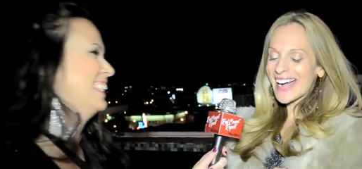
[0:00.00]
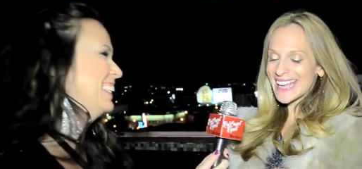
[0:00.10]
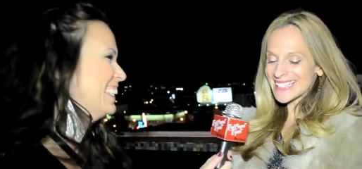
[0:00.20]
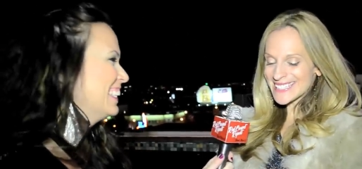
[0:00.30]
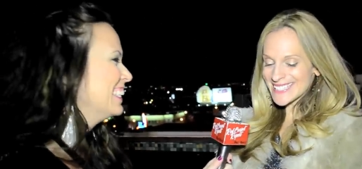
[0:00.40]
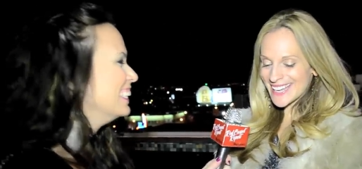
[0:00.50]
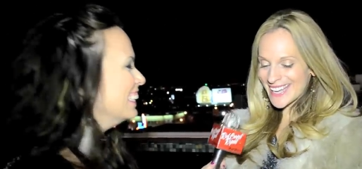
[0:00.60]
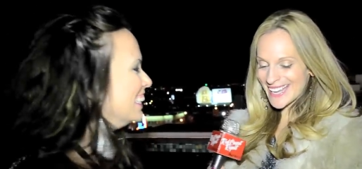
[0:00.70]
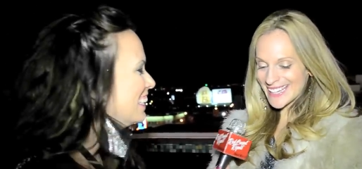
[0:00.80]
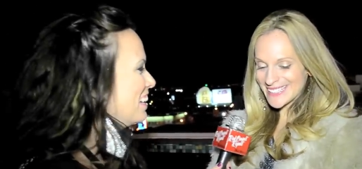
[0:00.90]
Speaker 1: it's
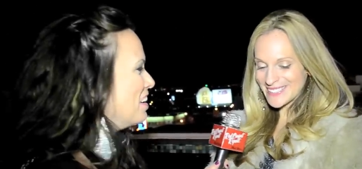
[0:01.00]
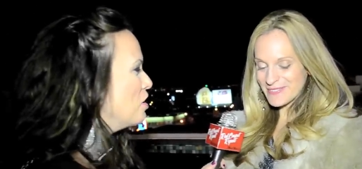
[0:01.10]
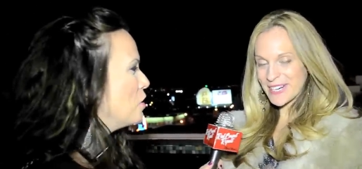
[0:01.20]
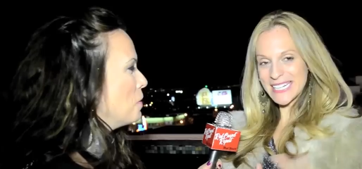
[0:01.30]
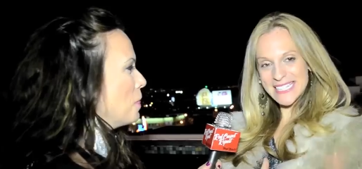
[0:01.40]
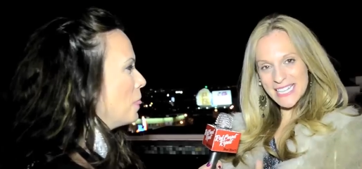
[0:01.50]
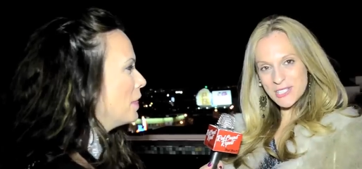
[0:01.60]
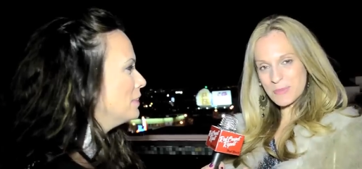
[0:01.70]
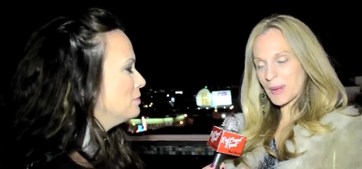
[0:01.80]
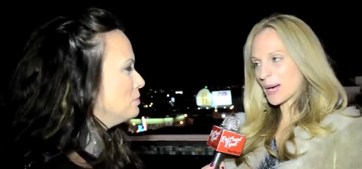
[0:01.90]
uh, very
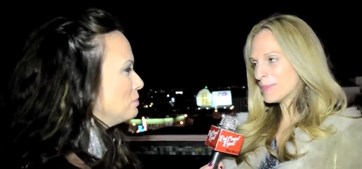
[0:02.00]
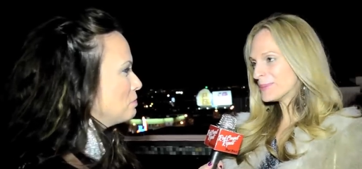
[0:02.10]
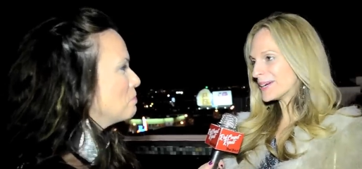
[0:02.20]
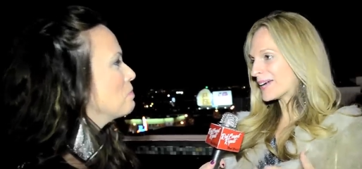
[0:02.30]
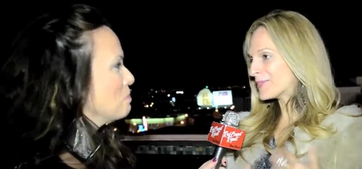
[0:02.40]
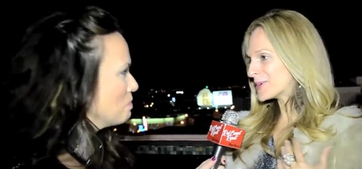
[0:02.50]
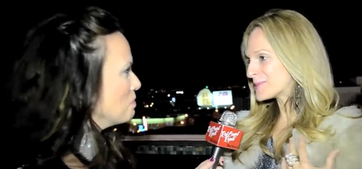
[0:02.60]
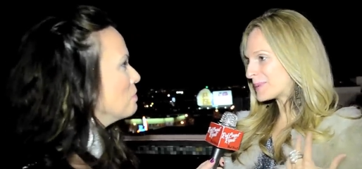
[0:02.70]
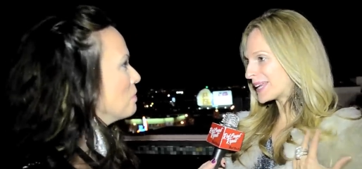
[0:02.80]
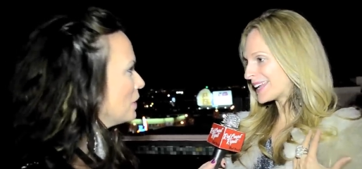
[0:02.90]
dance pop. I've always
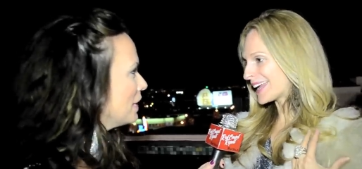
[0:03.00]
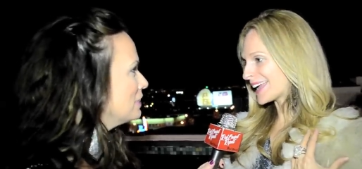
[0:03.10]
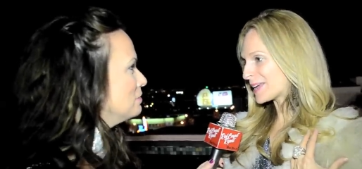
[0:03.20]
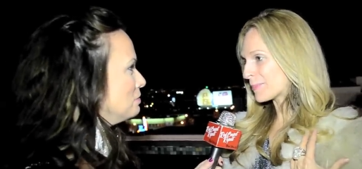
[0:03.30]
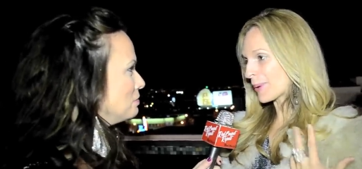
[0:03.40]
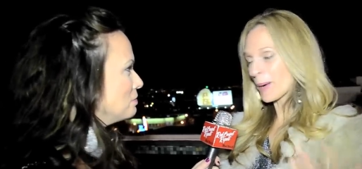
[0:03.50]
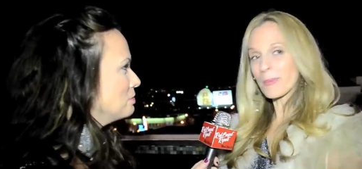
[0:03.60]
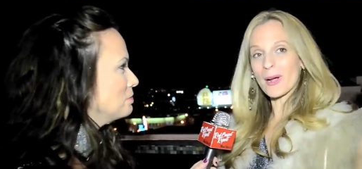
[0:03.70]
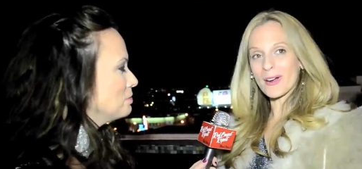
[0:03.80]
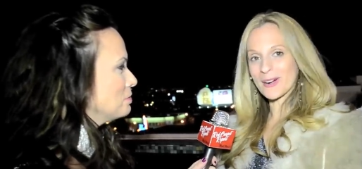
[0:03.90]
been a pop
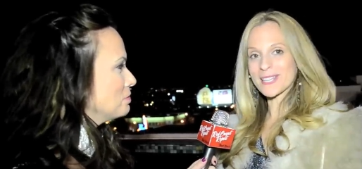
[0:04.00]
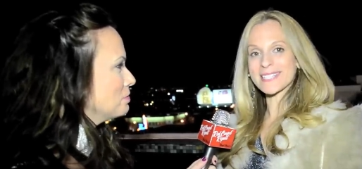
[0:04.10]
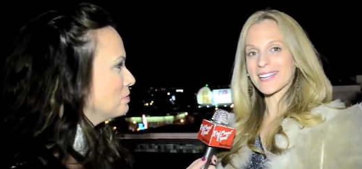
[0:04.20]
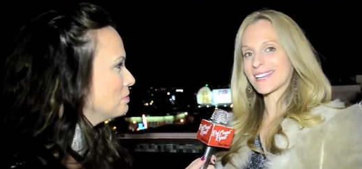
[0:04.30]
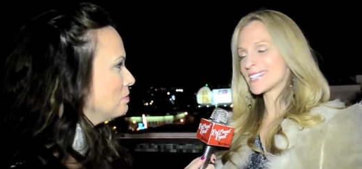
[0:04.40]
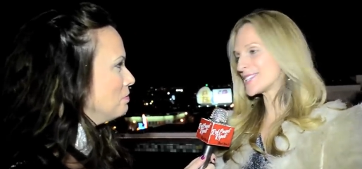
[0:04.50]
rock artist. I had a